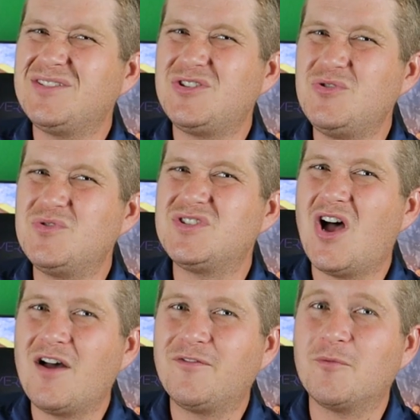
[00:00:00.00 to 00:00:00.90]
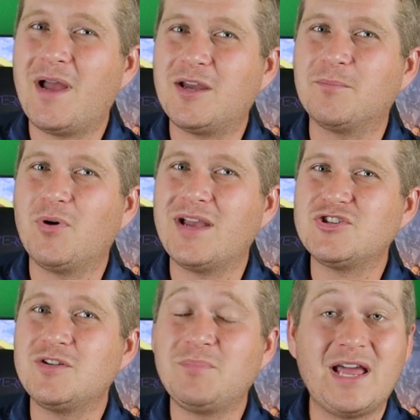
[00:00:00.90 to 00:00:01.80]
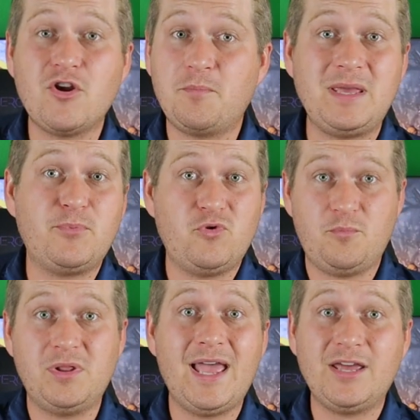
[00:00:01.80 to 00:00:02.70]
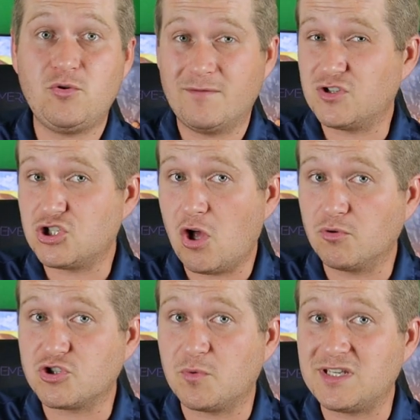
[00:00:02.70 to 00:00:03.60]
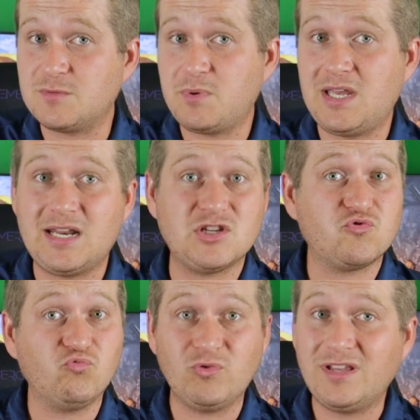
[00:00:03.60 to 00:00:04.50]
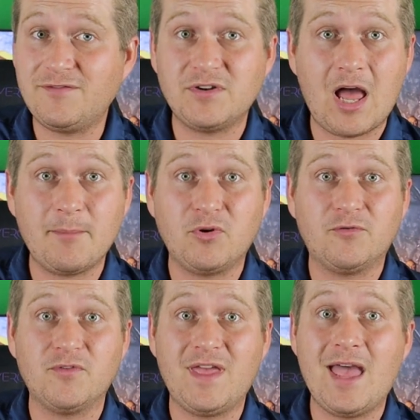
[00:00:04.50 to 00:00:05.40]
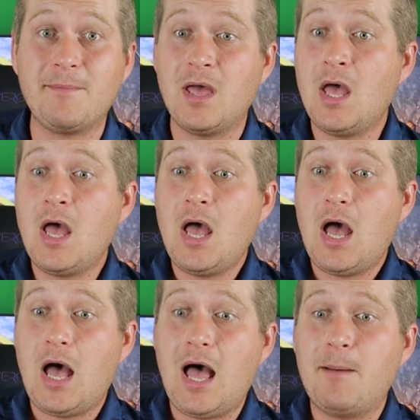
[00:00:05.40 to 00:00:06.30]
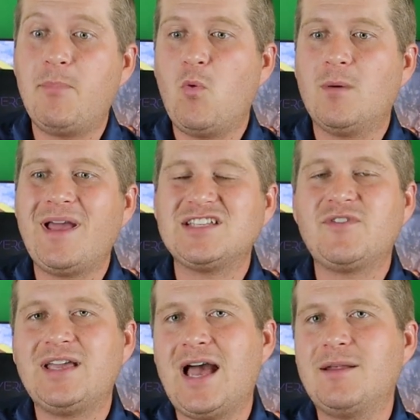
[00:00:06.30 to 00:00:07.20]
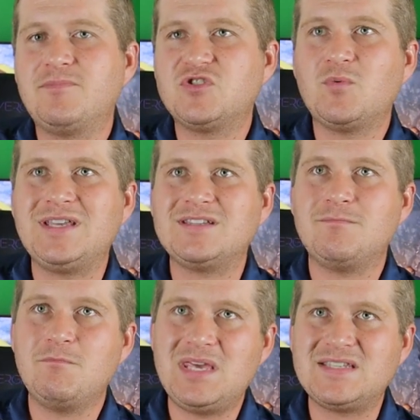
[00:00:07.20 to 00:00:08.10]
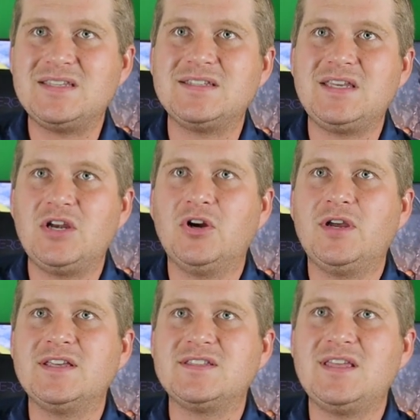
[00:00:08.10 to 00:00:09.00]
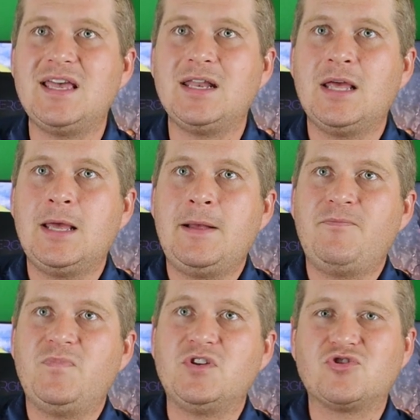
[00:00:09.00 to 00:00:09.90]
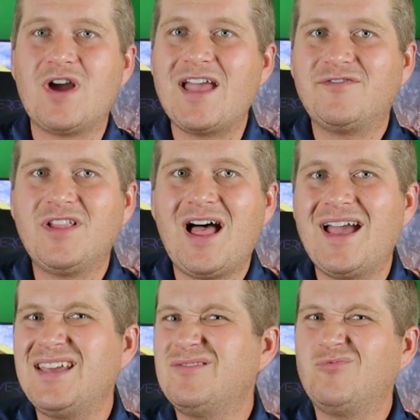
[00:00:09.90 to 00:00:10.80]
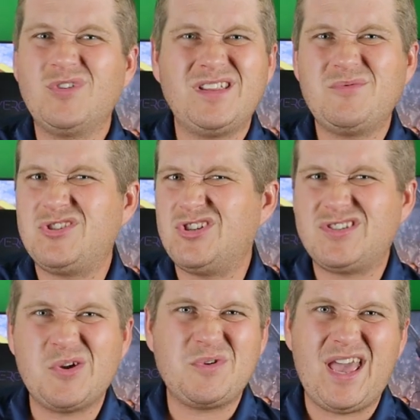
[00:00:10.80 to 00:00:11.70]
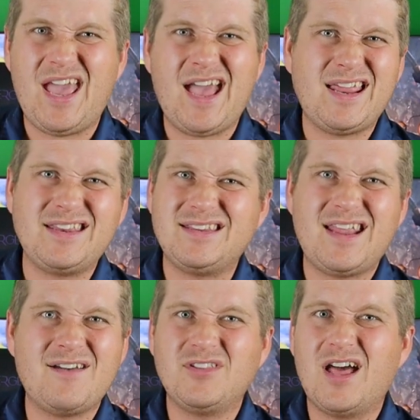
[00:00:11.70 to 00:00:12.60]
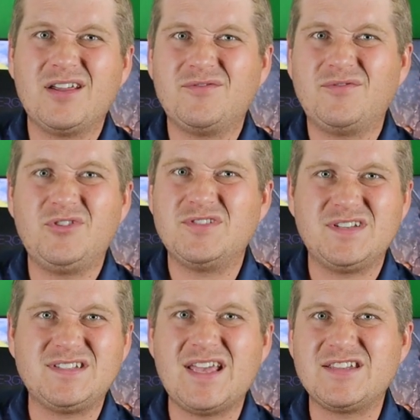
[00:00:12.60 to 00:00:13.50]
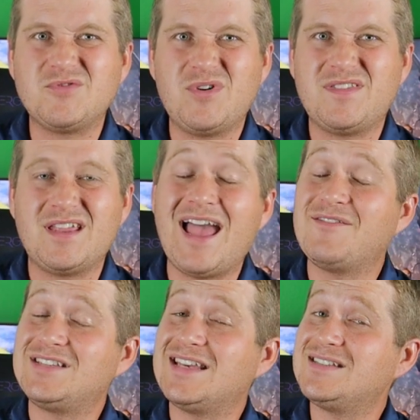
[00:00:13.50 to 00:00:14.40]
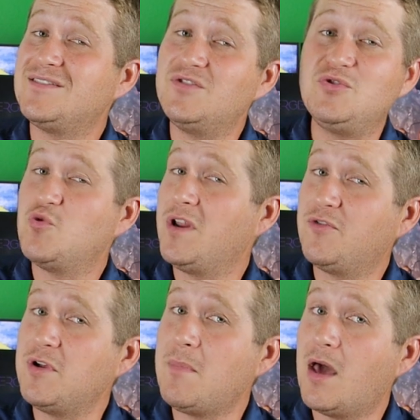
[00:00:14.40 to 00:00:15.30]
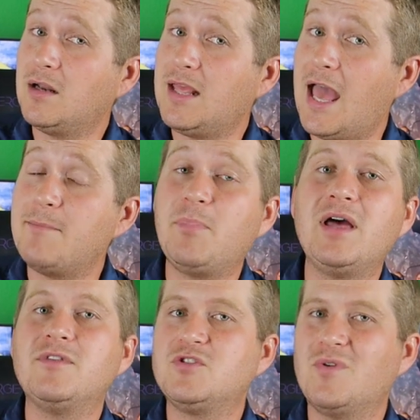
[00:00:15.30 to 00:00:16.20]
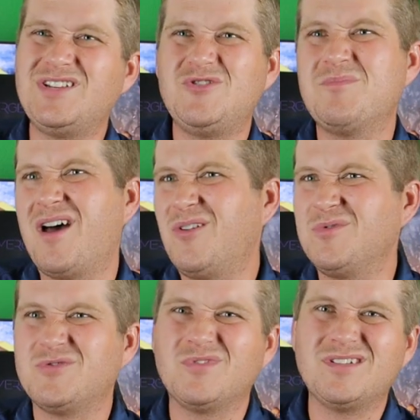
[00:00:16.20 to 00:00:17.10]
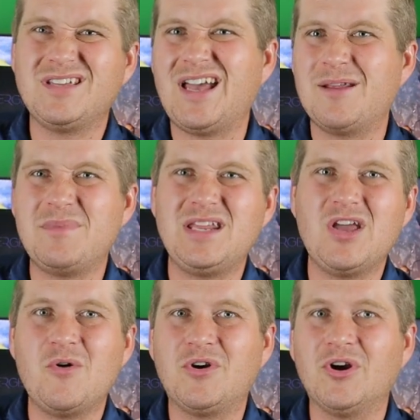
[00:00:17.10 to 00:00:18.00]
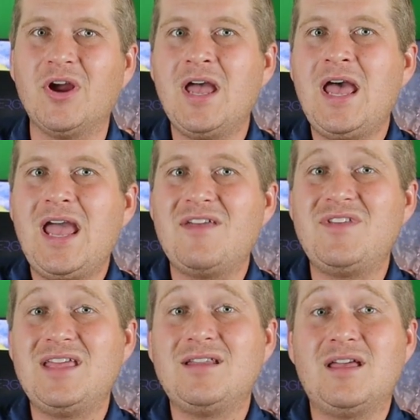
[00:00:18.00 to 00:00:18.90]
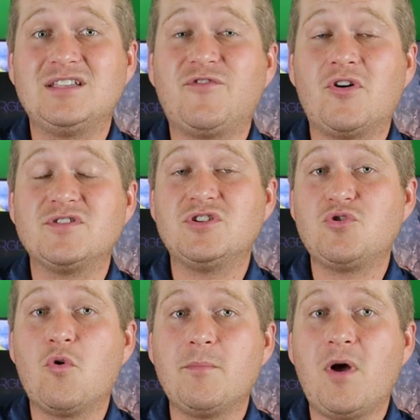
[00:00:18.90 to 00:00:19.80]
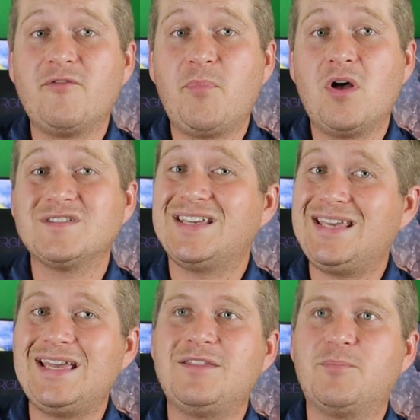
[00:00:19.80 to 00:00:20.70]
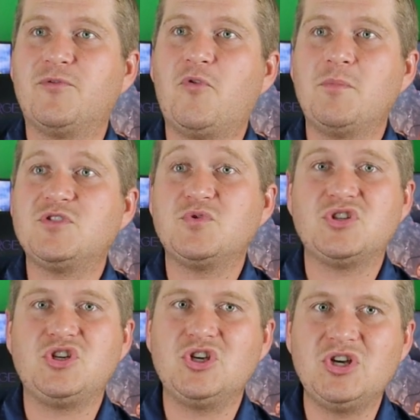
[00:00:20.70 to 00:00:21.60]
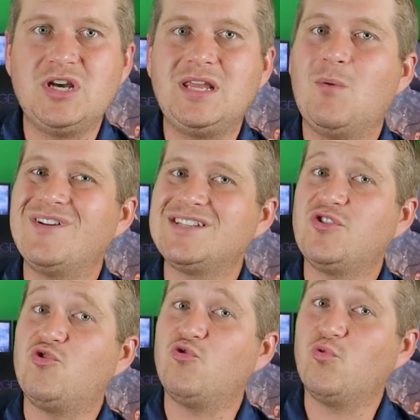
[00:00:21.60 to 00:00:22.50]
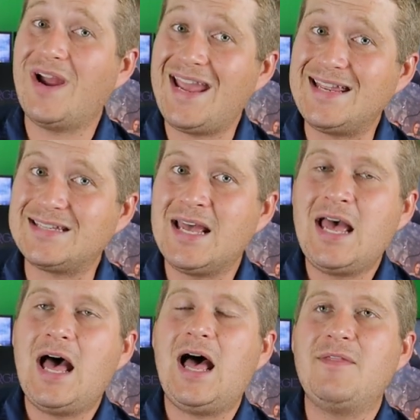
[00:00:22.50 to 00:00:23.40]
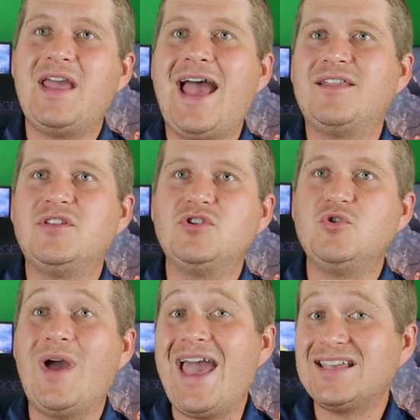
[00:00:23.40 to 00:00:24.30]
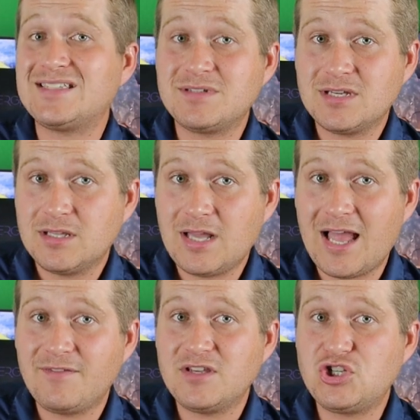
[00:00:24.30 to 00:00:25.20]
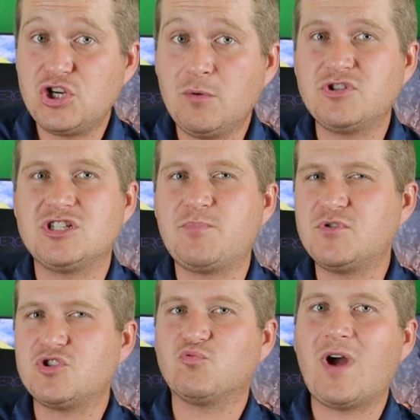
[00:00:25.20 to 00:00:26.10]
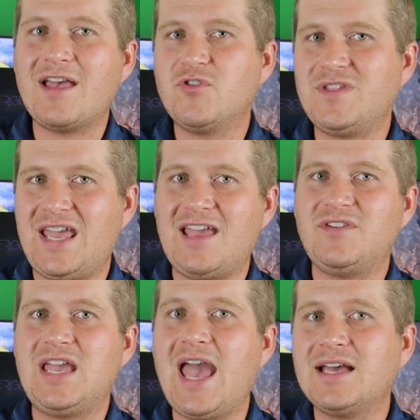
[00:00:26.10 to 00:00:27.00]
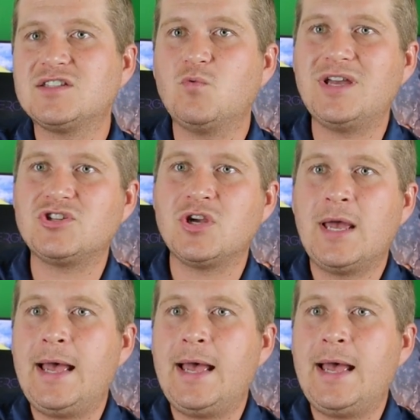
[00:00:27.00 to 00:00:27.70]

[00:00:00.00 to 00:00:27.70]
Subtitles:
too soft for my compression, but I know people who play it who have a slower swing speed, and it's really phenomenal for them. But where Maxfly kind of swings and misses here is that the TriFly really was just okay. I didn't have a lot of good success with it. I haven't tested the new 23 model yet, but the 22 model was really kind of mediocre. And then as far as the Tour Buff balls, again, the performance was good. It wasn't great. They added the new S line this year, which is supposed to rival the AVX, which